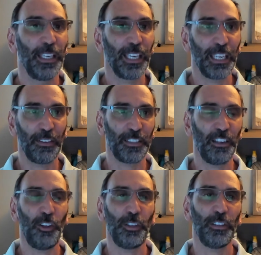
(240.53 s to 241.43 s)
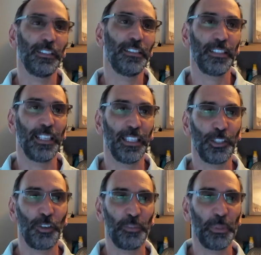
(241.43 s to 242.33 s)
give us a holler. This is
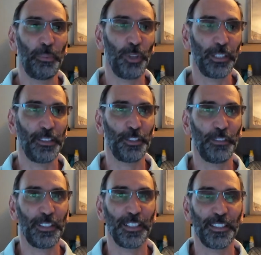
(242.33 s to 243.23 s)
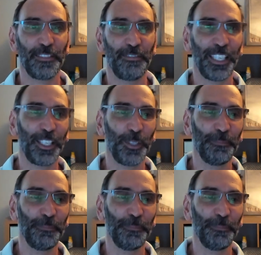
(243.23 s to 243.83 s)
Galiko from Multi-Factor Services. Thank you.